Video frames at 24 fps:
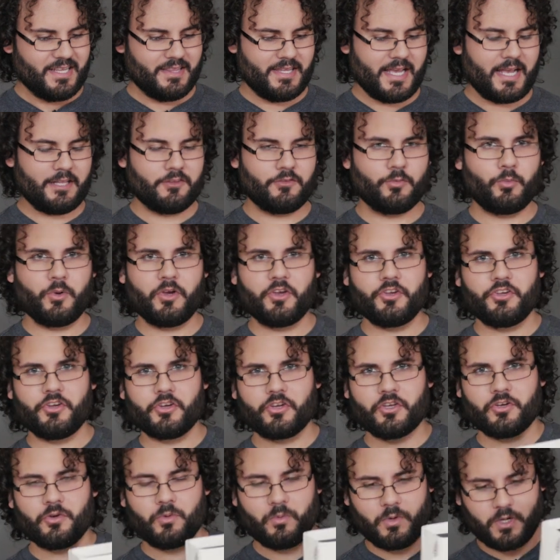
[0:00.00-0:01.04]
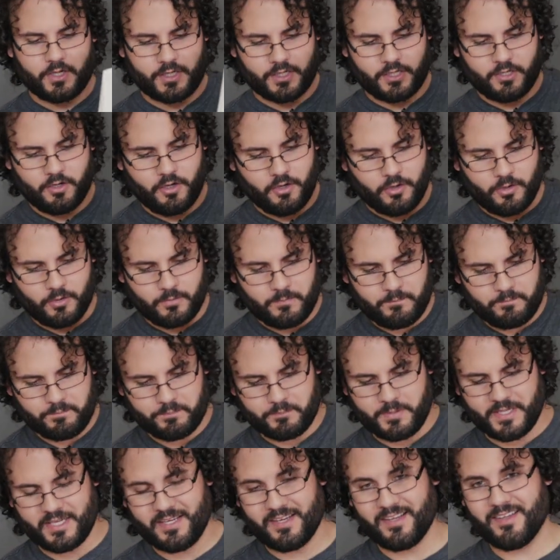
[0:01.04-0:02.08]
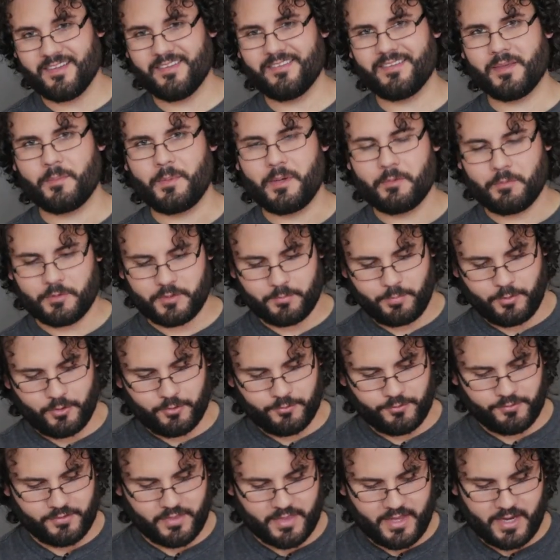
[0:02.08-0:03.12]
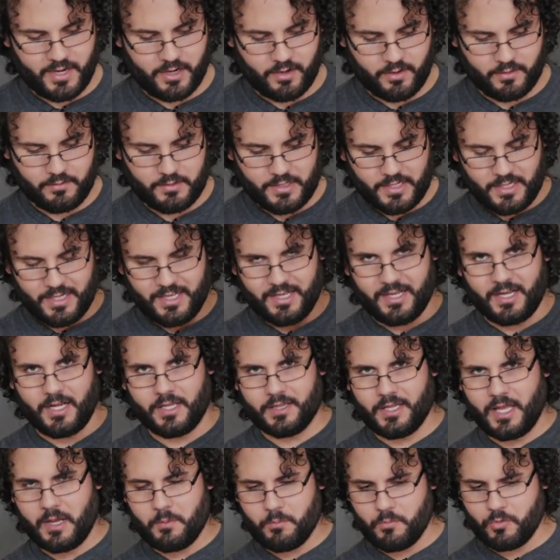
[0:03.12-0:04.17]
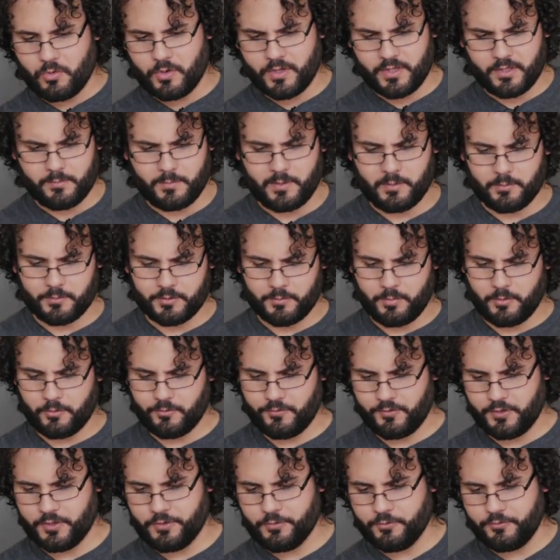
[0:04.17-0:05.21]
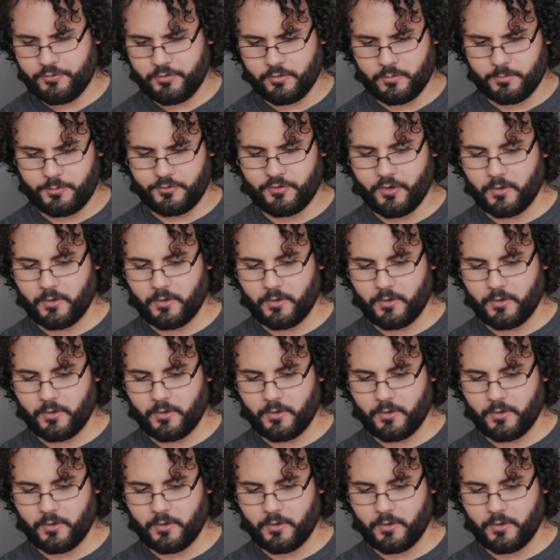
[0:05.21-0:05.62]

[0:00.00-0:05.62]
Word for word: that's where you're gonna wanna go because I'm able to post there a lot more than I'm able to post to YouTube.